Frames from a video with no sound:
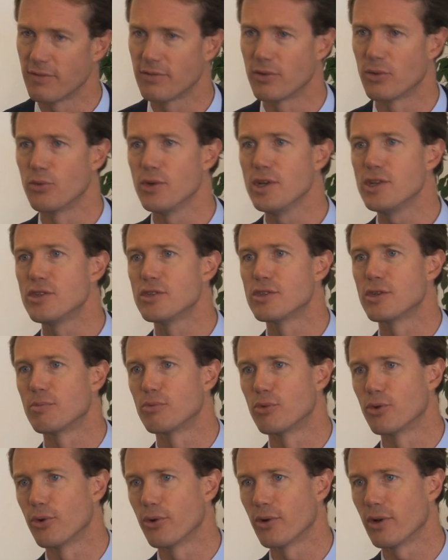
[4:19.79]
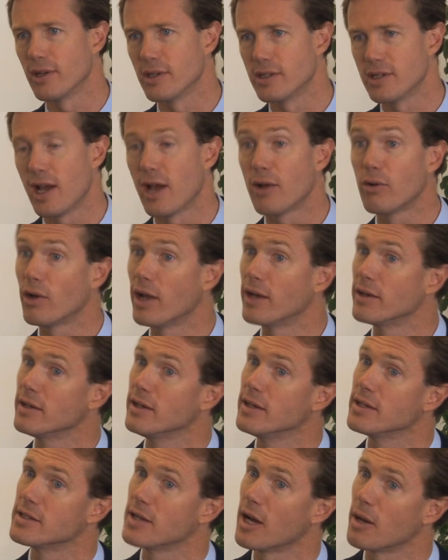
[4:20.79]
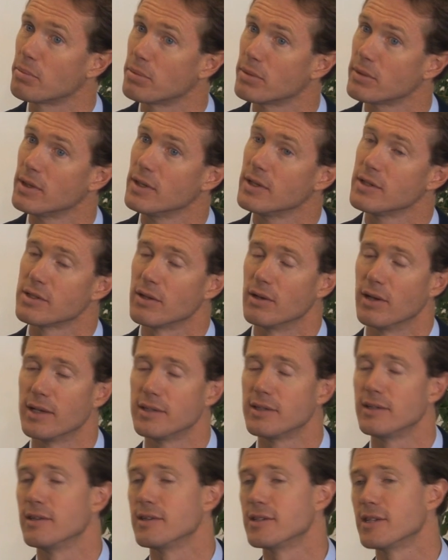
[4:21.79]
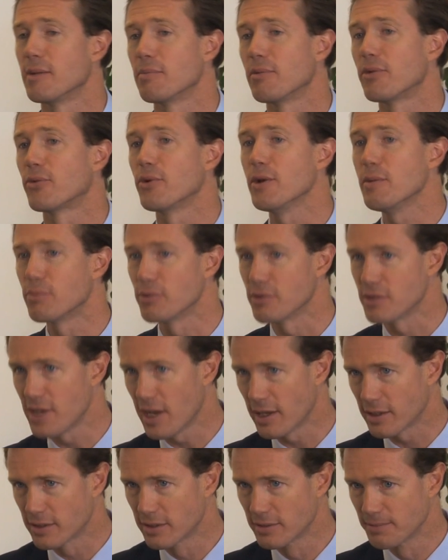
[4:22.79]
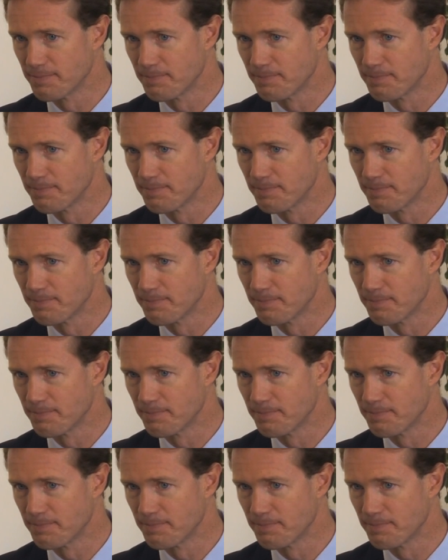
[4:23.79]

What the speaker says: if the regions are broadly down, London is up. London is up 3%.